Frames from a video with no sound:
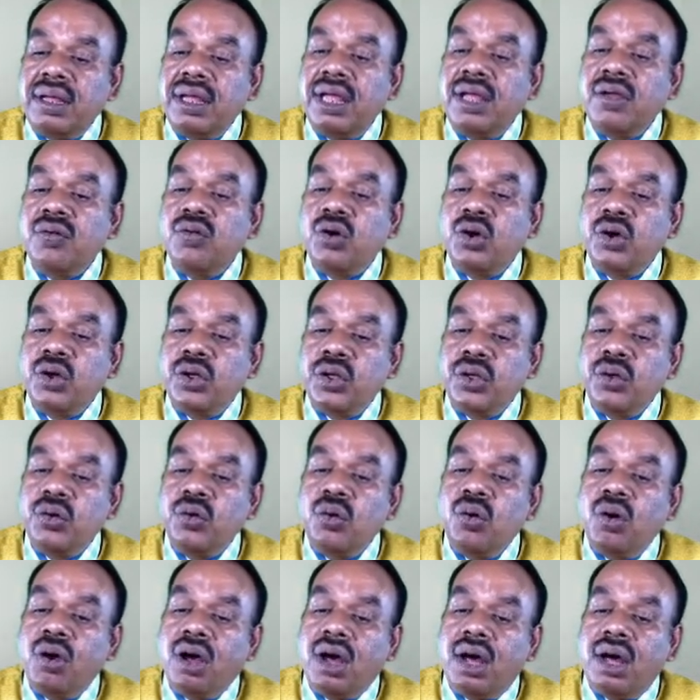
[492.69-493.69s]

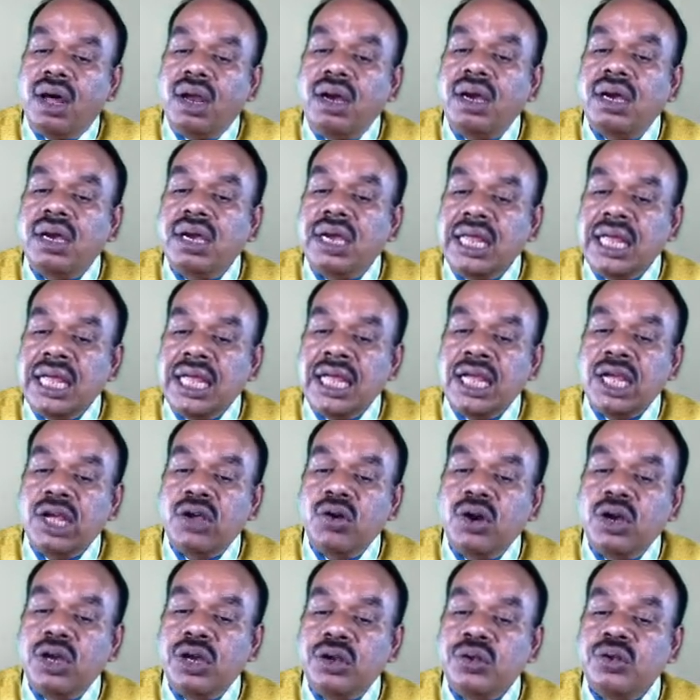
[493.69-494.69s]
EVOQ or D
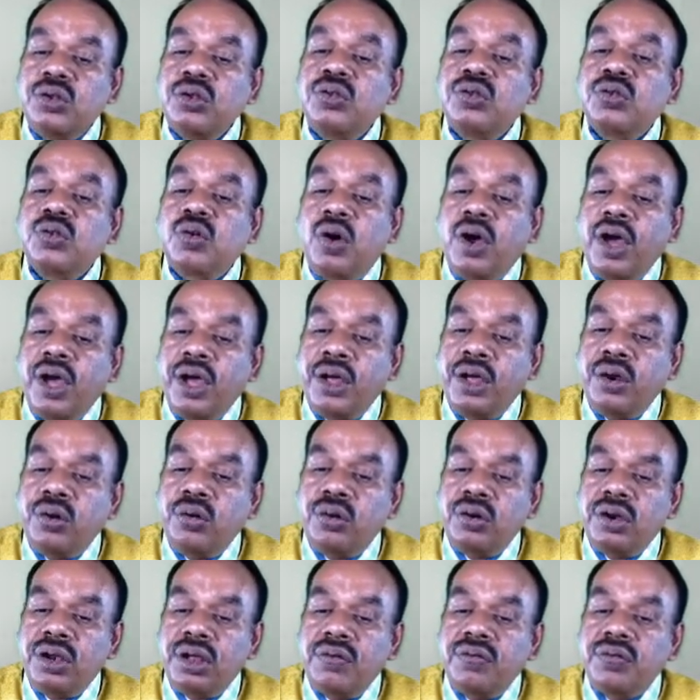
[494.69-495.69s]
equal to square
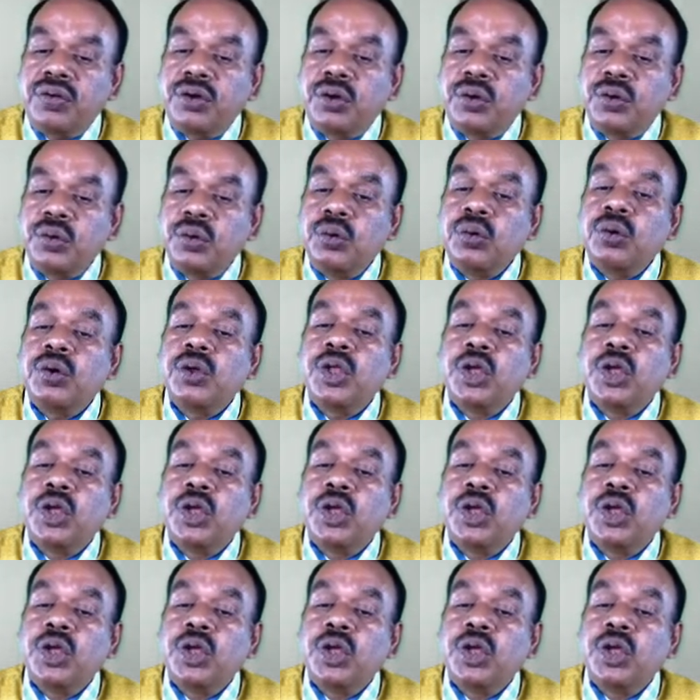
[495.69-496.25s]
root of 2